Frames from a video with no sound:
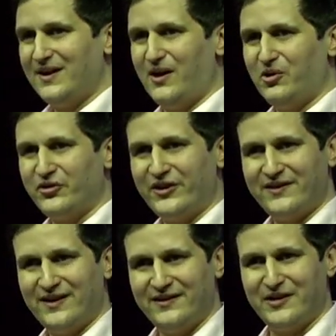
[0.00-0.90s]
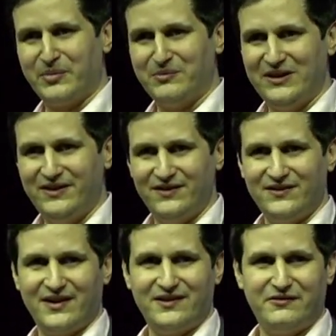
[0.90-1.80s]
our satellite
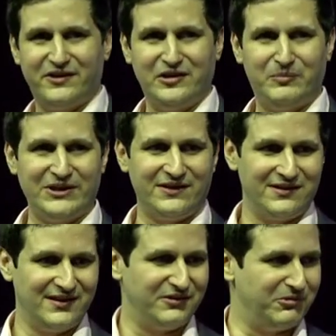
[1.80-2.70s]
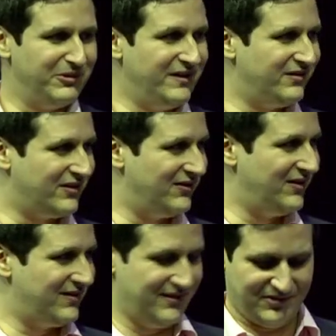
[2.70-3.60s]
capabilities can have an impact, and we will discuss
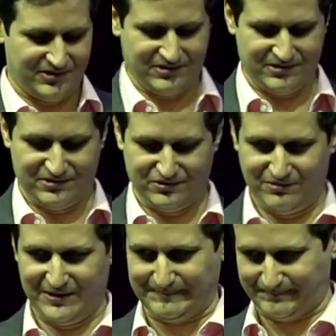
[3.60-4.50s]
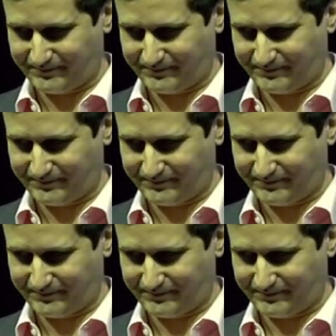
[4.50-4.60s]
this later uh, today.